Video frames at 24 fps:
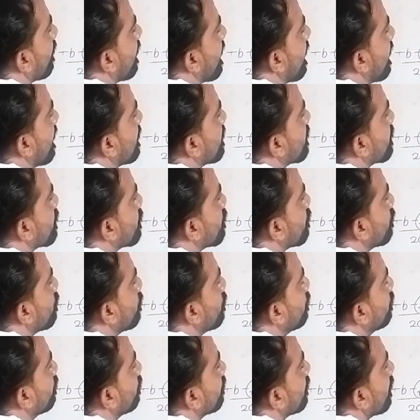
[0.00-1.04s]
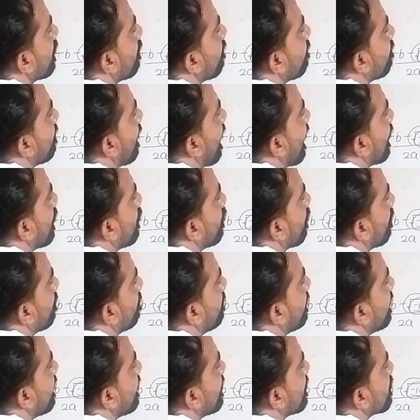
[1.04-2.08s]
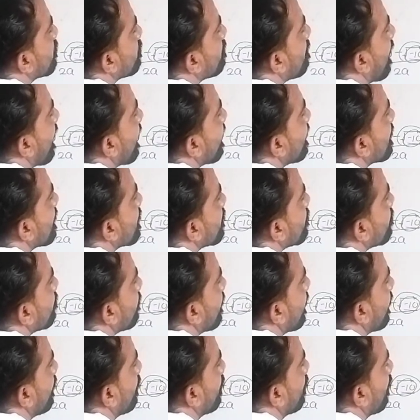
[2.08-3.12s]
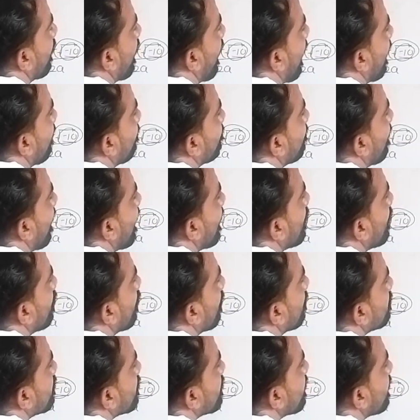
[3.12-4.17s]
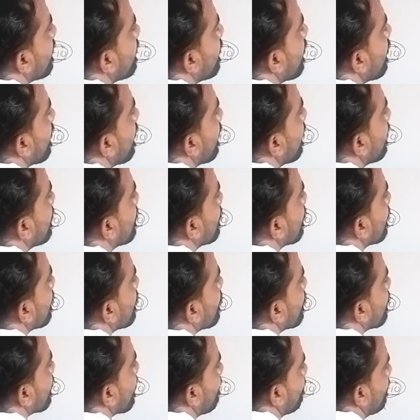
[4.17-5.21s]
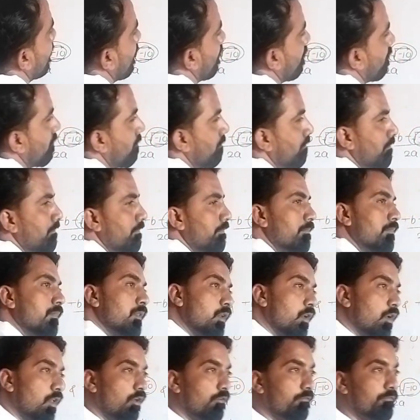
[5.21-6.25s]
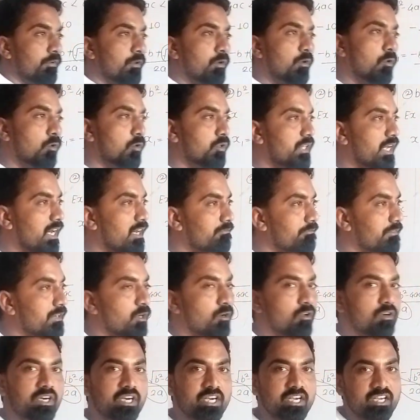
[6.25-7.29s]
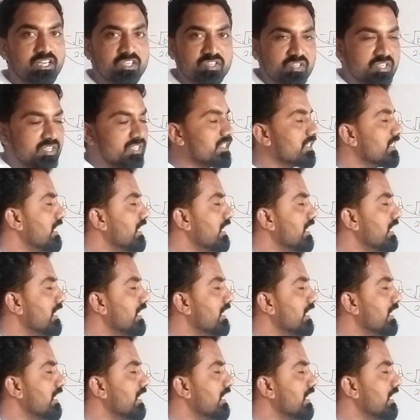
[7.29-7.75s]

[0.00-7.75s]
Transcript: a is 2, value of b is minus 5 and value of c is 7. All of you know that we already discussed